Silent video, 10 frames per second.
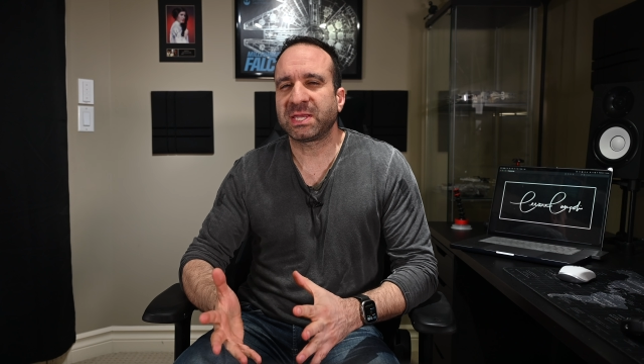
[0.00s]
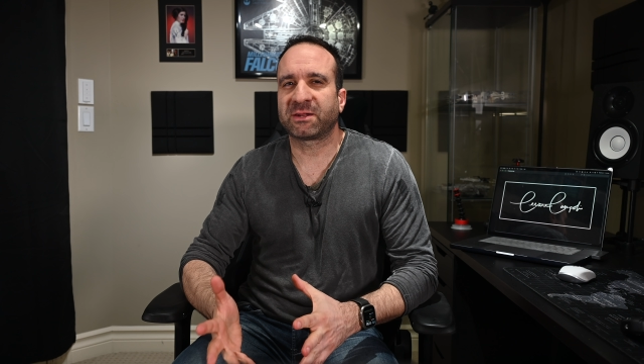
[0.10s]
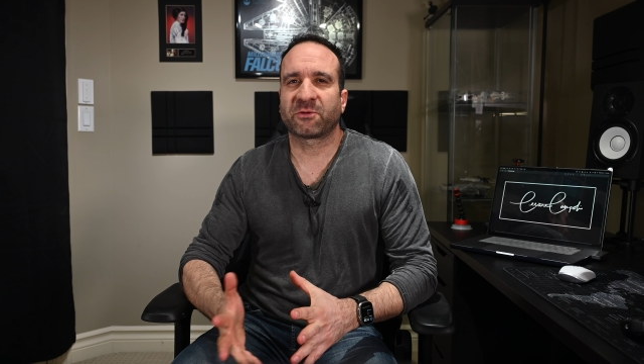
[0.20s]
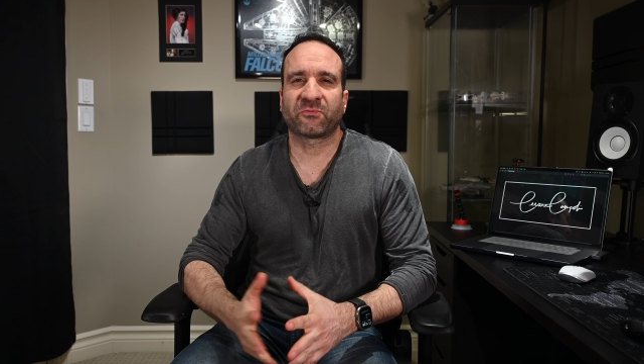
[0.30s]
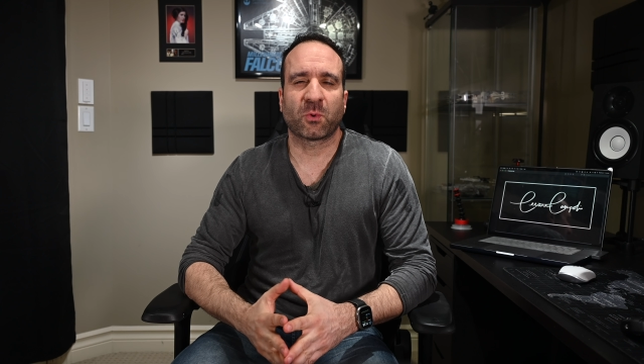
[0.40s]
out
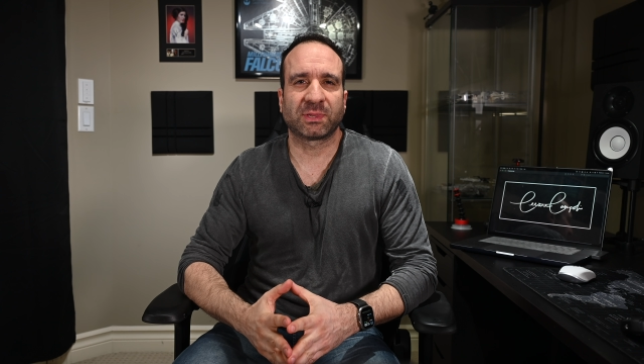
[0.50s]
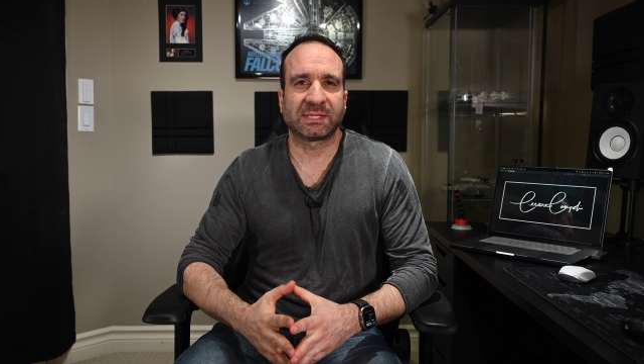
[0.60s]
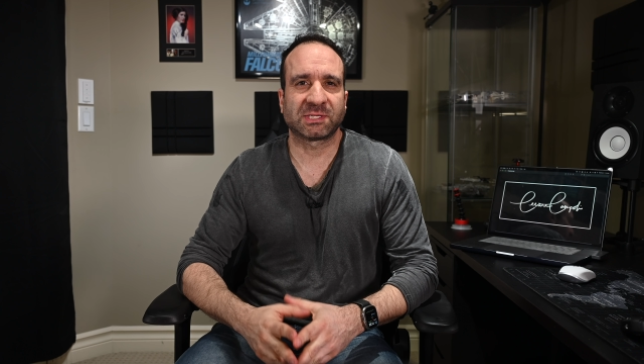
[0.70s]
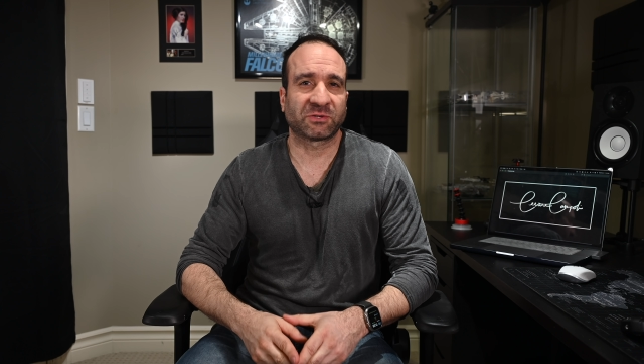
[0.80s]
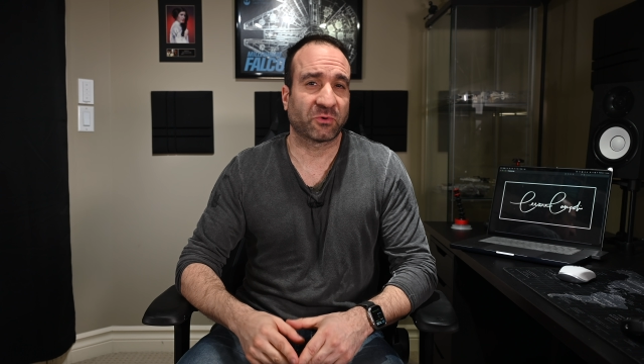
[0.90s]
of the 4
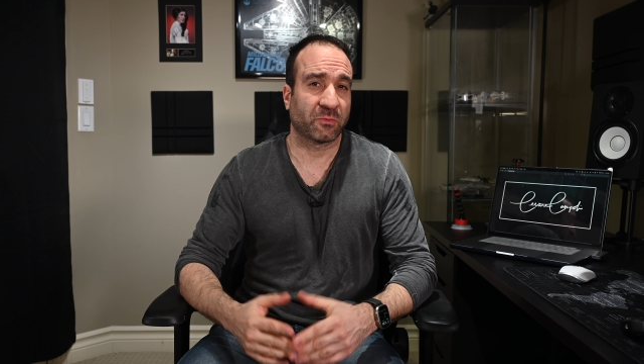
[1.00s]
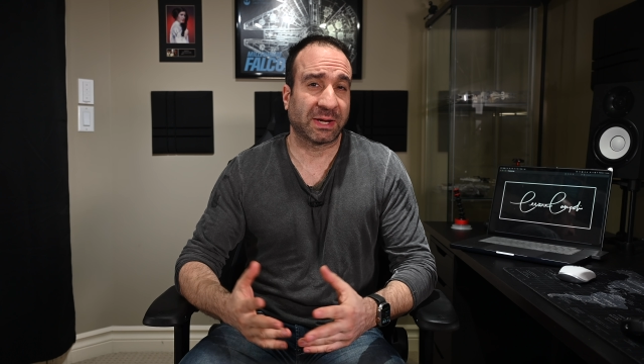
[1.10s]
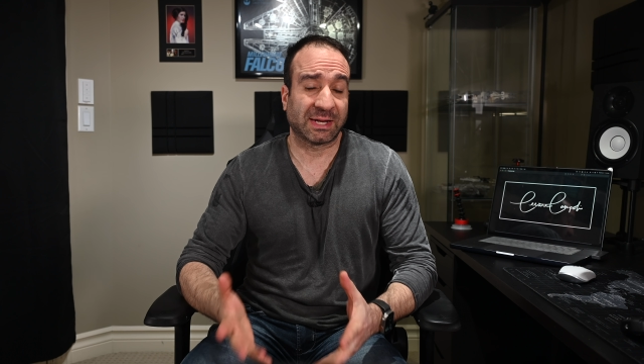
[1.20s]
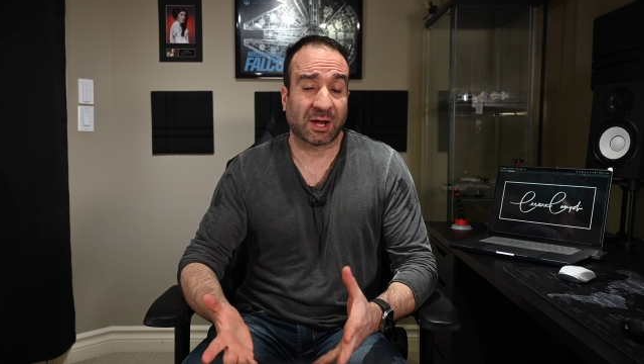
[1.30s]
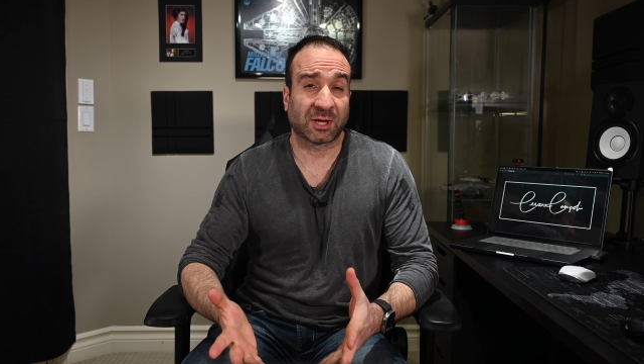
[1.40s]
lenses for my
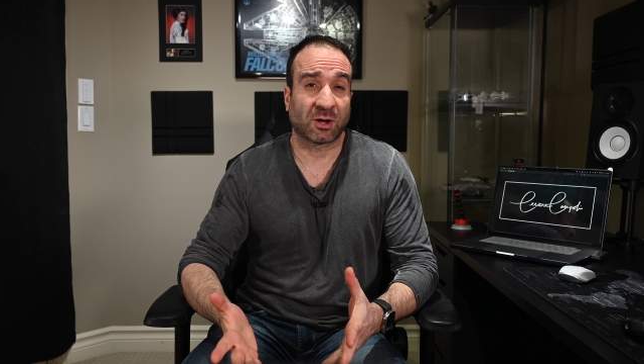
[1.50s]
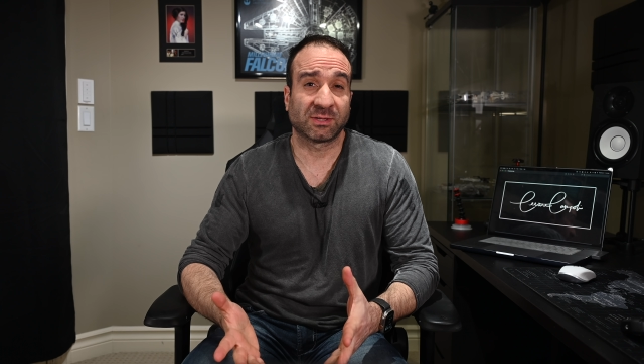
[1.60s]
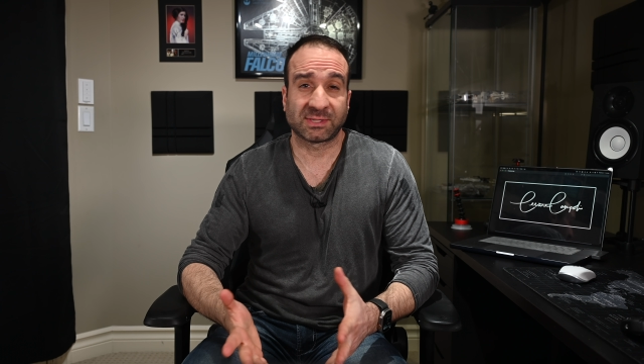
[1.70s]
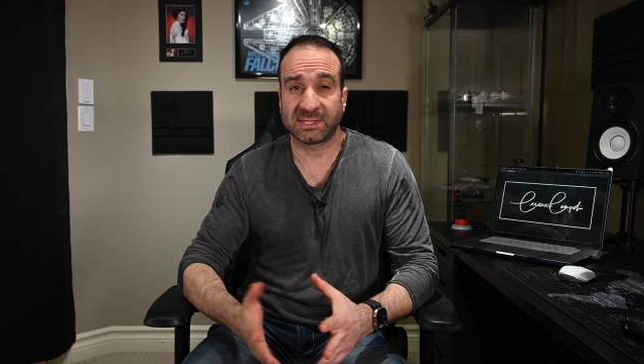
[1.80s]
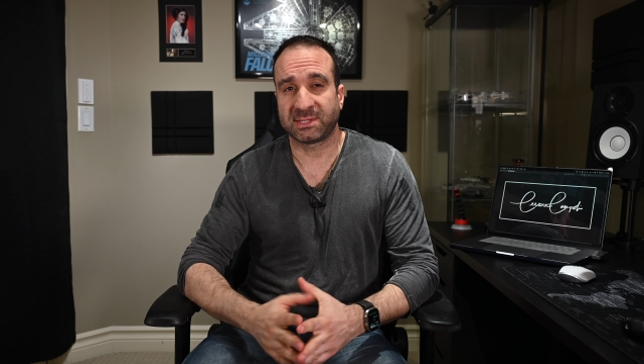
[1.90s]
Nikon
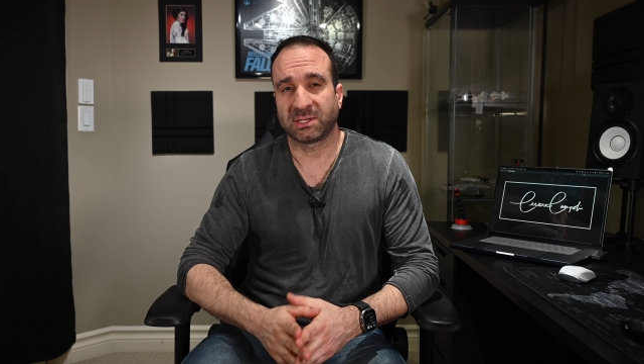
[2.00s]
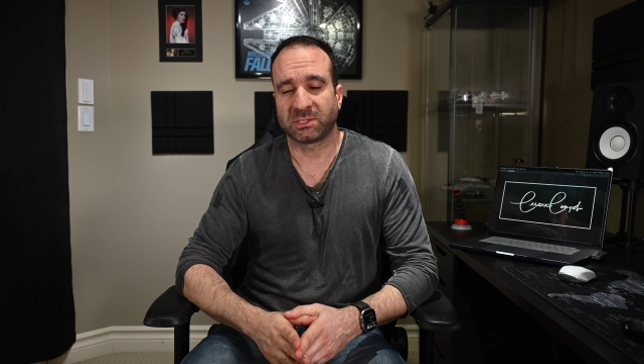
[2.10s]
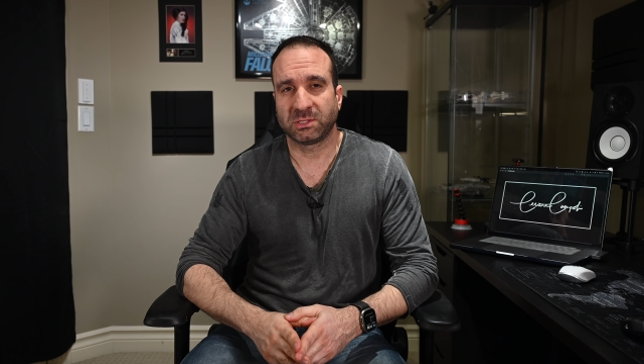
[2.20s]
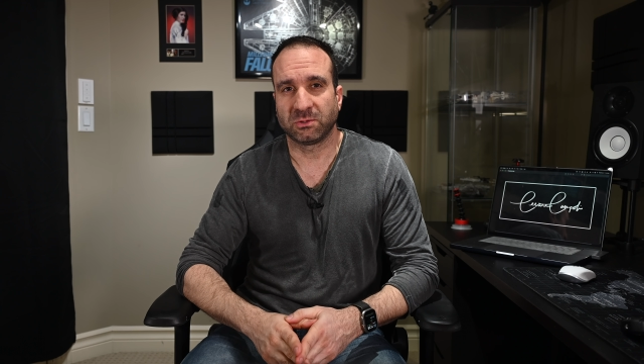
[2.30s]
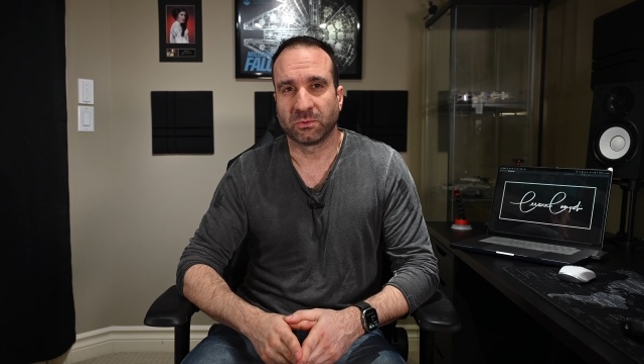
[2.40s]

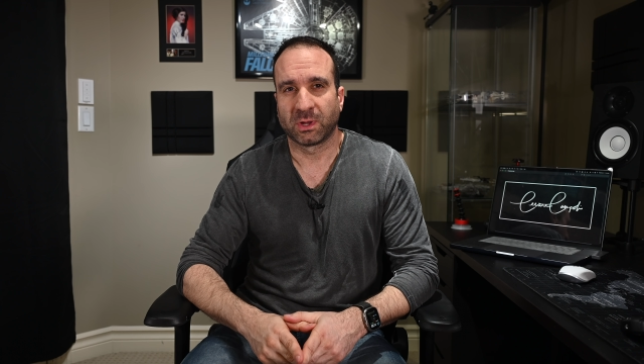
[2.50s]
Z6 II.